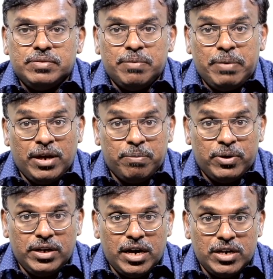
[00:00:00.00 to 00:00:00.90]
depending
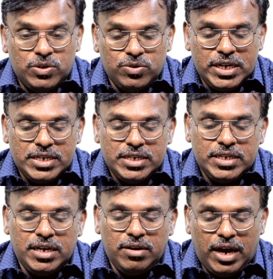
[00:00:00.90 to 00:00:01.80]
upon the
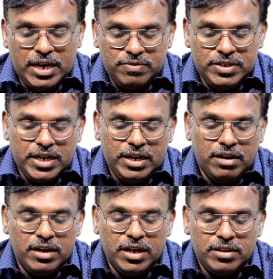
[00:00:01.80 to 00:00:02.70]
carcinogenicity, as we said
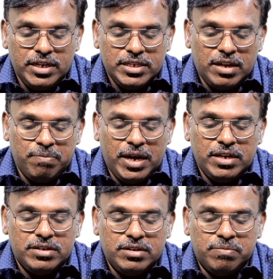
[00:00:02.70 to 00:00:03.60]
earlier, these are the
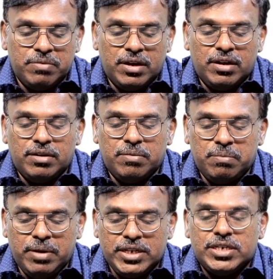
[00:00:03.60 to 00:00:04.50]
main
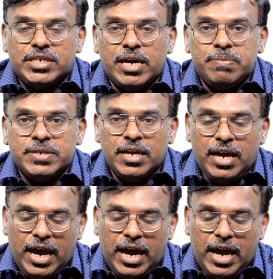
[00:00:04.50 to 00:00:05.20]
major types.